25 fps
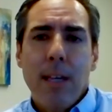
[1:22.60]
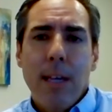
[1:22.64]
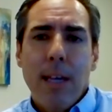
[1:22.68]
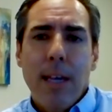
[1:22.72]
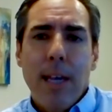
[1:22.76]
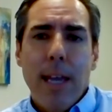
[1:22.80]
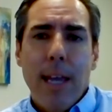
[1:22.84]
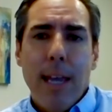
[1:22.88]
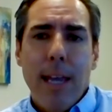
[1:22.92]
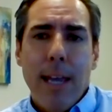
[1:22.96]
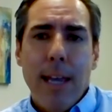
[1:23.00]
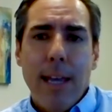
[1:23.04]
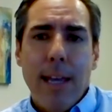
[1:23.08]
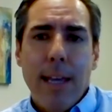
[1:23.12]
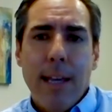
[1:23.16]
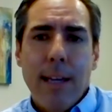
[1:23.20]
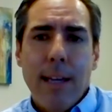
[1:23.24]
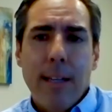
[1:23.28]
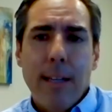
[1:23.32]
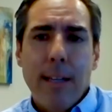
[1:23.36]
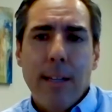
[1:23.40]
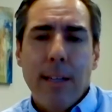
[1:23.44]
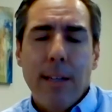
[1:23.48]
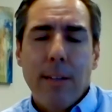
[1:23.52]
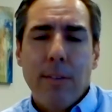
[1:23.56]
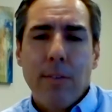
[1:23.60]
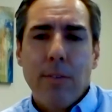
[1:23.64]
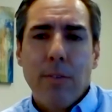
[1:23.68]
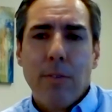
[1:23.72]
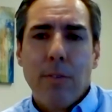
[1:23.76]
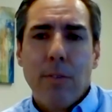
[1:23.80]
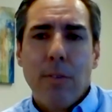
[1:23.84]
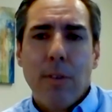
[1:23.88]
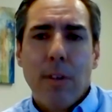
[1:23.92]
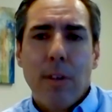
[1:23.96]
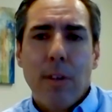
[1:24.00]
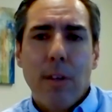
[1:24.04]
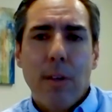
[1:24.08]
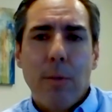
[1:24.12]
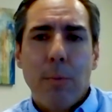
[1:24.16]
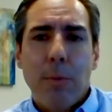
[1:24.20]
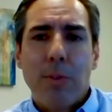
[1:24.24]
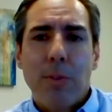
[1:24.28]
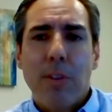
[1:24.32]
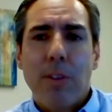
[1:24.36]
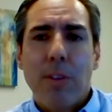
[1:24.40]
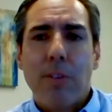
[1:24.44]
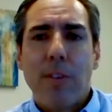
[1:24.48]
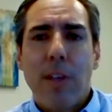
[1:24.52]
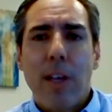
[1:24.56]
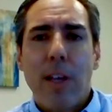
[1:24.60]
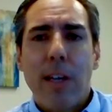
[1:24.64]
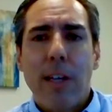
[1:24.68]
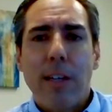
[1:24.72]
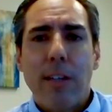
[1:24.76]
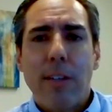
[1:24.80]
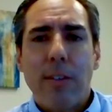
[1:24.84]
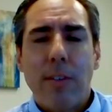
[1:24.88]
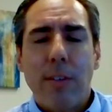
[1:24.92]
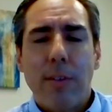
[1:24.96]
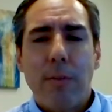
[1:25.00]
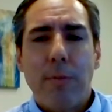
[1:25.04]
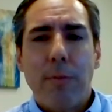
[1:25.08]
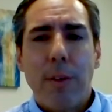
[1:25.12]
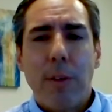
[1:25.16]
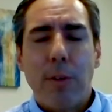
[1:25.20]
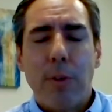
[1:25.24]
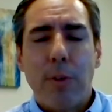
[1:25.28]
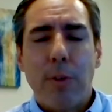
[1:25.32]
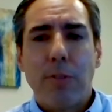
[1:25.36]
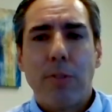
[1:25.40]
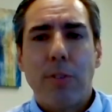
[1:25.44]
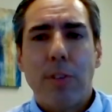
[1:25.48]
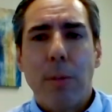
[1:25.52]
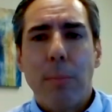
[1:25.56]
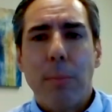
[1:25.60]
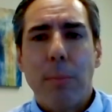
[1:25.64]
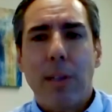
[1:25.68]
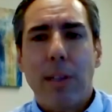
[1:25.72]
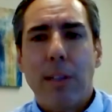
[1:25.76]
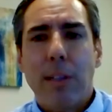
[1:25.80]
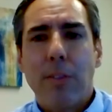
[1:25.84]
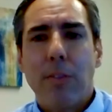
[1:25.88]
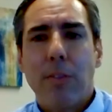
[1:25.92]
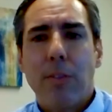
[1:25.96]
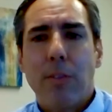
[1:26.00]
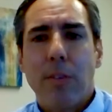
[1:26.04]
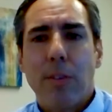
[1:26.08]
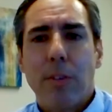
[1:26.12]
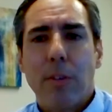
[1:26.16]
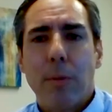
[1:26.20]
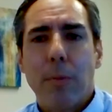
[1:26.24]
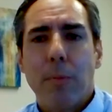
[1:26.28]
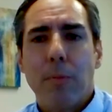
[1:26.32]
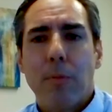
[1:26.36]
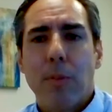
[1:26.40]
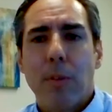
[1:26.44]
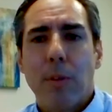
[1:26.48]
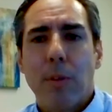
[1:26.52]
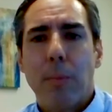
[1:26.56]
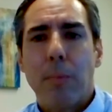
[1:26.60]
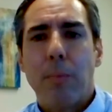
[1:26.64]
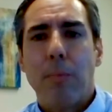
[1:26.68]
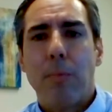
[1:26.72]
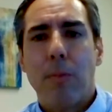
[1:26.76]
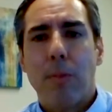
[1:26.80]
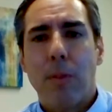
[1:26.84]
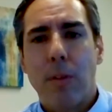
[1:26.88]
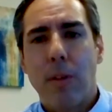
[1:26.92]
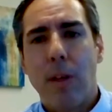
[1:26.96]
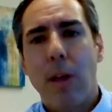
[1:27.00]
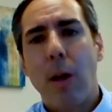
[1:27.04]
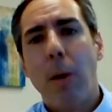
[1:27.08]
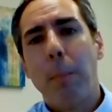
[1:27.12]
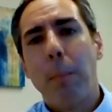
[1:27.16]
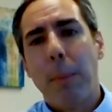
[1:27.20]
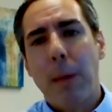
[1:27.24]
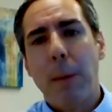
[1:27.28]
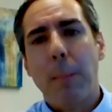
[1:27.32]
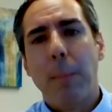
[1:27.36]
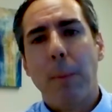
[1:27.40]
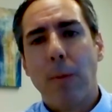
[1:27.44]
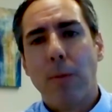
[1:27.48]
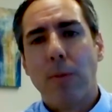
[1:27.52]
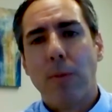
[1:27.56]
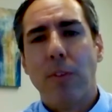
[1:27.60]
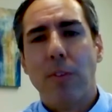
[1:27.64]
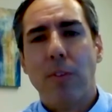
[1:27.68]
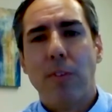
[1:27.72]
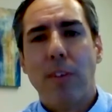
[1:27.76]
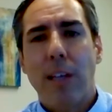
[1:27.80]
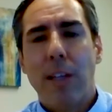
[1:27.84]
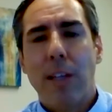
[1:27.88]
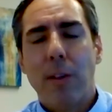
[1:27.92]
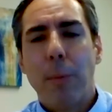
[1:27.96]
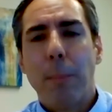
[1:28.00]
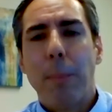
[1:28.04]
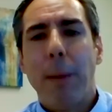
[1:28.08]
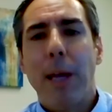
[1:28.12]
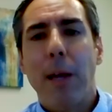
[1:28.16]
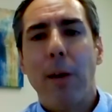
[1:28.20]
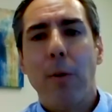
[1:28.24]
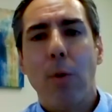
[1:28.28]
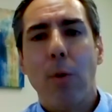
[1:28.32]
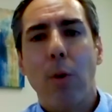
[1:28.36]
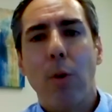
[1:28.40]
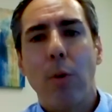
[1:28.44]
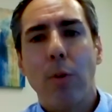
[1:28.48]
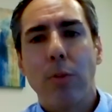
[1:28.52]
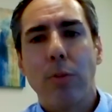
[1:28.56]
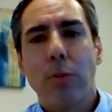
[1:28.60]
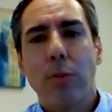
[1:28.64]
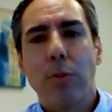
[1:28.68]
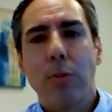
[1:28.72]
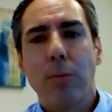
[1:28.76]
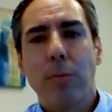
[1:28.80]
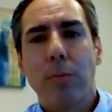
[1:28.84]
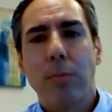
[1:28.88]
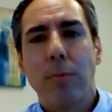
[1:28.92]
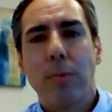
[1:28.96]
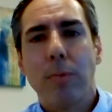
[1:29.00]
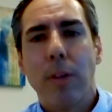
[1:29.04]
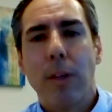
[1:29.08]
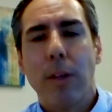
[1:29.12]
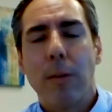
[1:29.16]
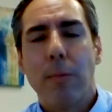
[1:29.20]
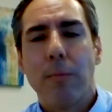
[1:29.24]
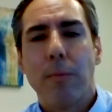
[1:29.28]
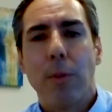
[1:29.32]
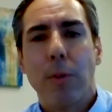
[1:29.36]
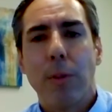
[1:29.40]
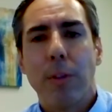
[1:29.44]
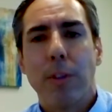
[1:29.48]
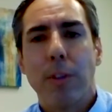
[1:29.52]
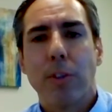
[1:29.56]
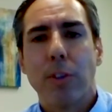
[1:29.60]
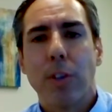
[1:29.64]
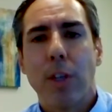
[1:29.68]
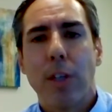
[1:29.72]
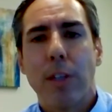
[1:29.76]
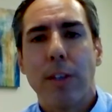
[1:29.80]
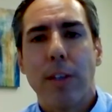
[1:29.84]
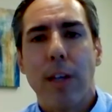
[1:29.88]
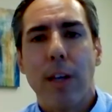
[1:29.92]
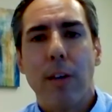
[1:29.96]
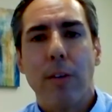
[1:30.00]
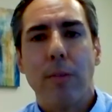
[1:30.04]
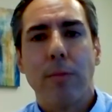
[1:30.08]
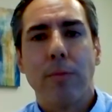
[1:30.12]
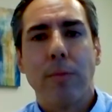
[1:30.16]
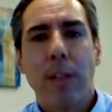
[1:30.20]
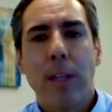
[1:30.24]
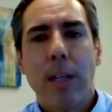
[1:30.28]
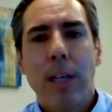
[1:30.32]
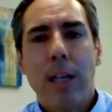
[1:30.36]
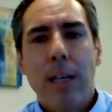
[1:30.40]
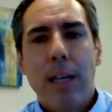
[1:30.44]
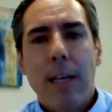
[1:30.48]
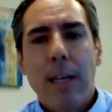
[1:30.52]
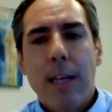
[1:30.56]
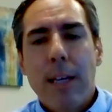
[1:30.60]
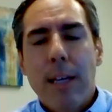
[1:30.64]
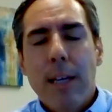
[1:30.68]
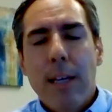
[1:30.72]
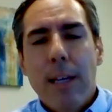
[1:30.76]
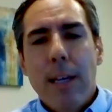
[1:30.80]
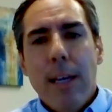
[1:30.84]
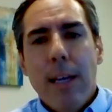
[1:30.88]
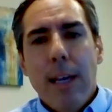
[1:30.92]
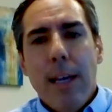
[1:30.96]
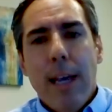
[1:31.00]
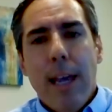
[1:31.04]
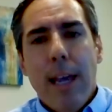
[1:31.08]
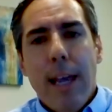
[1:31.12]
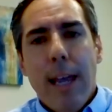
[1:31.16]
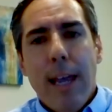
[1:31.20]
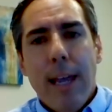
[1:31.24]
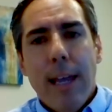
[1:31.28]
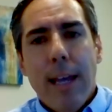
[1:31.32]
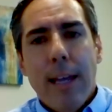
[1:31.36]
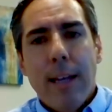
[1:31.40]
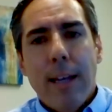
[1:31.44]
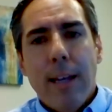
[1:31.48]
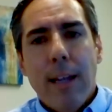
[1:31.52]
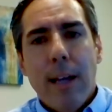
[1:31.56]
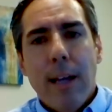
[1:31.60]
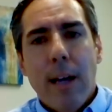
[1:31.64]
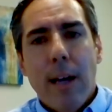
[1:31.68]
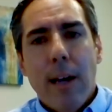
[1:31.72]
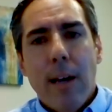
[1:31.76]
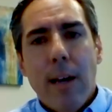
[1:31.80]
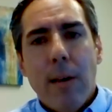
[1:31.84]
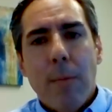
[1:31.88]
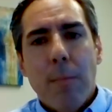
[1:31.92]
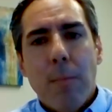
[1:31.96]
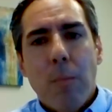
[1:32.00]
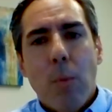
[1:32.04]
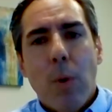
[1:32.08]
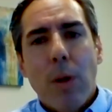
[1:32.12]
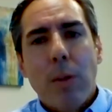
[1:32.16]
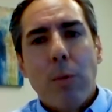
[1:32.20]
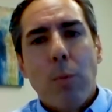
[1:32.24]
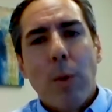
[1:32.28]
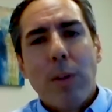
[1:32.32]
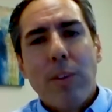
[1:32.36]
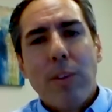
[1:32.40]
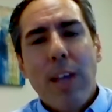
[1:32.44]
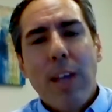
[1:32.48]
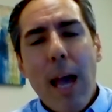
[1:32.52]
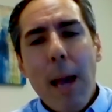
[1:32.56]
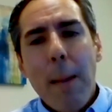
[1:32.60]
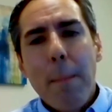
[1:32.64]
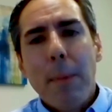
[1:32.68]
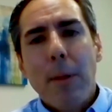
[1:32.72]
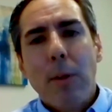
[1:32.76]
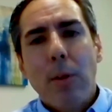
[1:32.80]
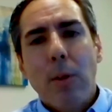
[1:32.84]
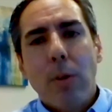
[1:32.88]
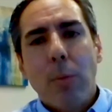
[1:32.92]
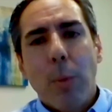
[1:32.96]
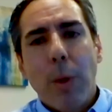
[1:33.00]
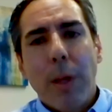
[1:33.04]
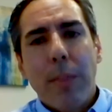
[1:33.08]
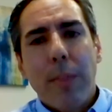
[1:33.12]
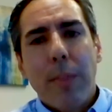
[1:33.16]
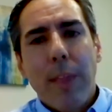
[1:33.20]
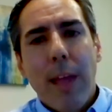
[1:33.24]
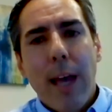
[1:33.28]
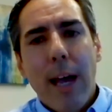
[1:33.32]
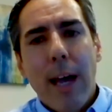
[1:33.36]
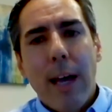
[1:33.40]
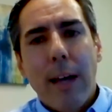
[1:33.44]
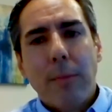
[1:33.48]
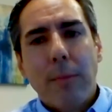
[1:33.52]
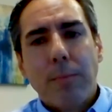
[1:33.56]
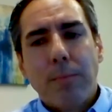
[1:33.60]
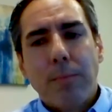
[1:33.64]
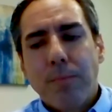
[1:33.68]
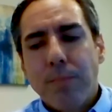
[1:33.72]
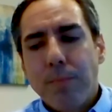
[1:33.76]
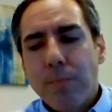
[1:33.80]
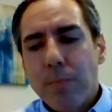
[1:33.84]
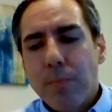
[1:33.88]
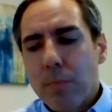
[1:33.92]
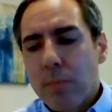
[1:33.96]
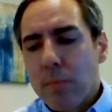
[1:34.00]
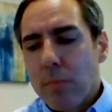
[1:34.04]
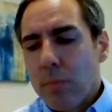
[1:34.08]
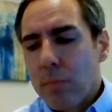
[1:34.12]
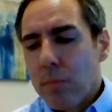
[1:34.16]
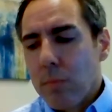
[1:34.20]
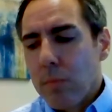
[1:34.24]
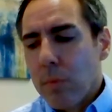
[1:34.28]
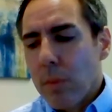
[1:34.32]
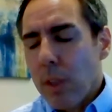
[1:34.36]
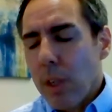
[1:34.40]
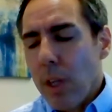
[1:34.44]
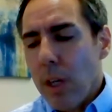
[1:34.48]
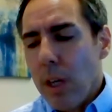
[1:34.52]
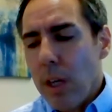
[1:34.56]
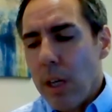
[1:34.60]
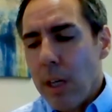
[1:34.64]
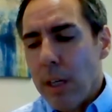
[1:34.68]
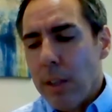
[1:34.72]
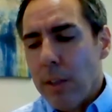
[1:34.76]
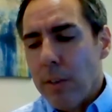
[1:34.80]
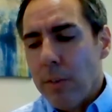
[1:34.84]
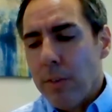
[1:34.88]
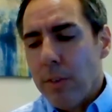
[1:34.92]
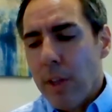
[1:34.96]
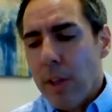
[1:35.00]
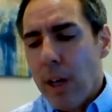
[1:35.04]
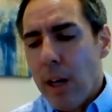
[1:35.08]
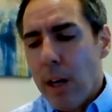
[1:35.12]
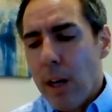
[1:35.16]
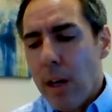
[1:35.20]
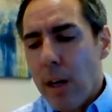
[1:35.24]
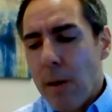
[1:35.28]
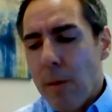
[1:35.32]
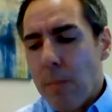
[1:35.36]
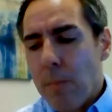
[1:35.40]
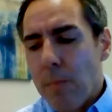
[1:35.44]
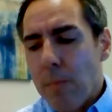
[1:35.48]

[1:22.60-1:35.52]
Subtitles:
and it was designed as a federal stimulus to help people sustain their payrolls during the shutdown. And what's happened with that is at